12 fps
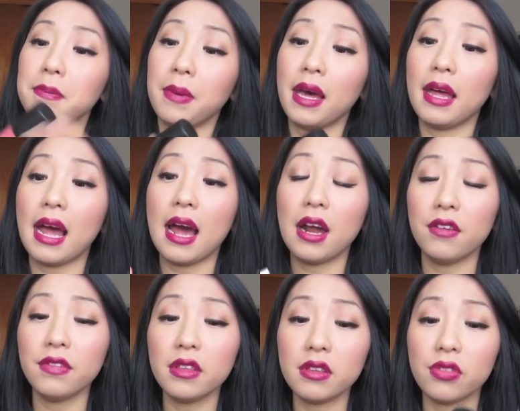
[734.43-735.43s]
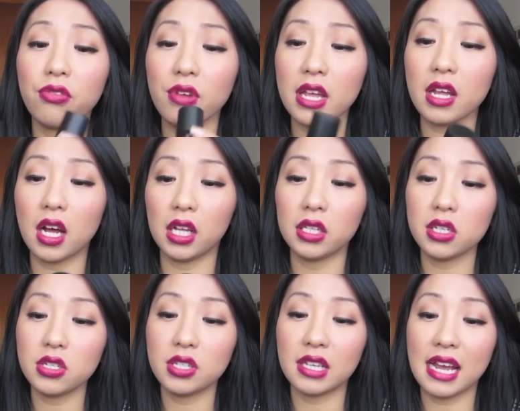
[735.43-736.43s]
But out of the 3
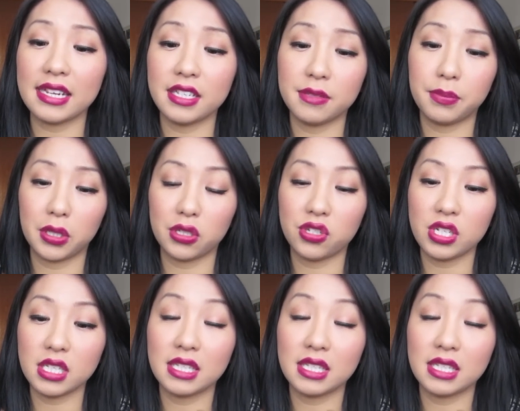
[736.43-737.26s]
colors that I did purchase